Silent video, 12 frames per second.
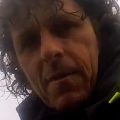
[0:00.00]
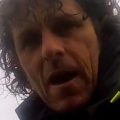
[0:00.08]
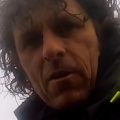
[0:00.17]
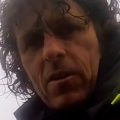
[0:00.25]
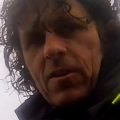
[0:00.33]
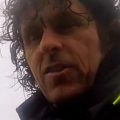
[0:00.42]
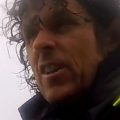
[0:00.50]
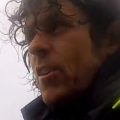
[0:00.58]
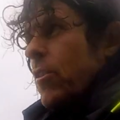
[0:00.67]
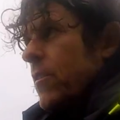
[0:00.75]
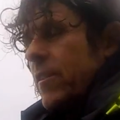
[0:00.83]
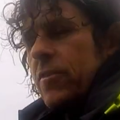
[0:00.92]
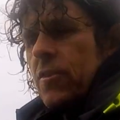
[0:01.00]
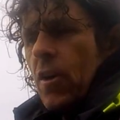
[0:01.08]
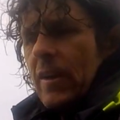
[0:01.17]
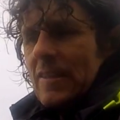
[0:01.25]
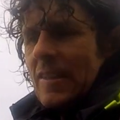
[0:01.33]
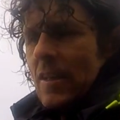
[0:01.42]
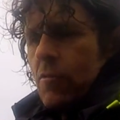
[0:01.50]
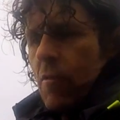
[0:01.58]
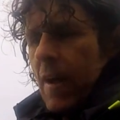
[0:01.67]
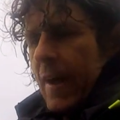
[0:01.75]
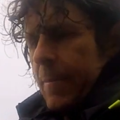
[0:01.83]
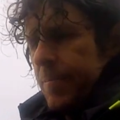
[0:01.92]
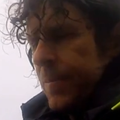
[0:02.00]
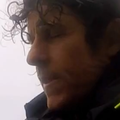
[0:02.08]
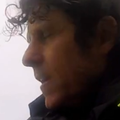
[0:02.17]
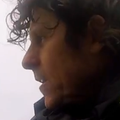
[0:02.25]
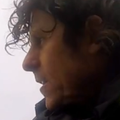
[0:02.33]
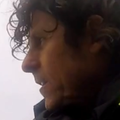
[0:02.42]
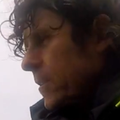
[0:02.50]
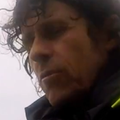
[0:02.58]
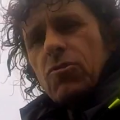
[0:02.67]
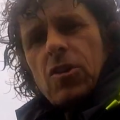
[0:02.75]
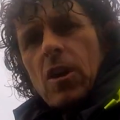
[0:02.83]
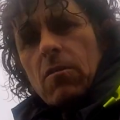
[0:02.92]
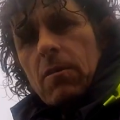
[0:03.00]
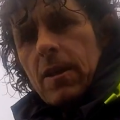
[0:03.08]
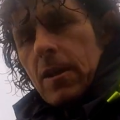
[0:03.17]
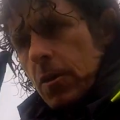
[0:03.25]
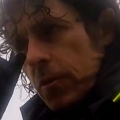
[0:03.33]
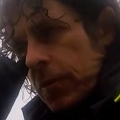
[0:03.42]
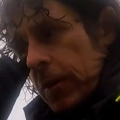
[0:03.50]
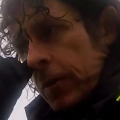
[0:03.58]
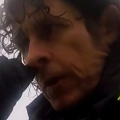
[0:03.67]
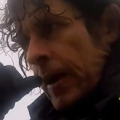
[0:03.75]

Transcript: now going to stick on this 90 gram. I don't generally use this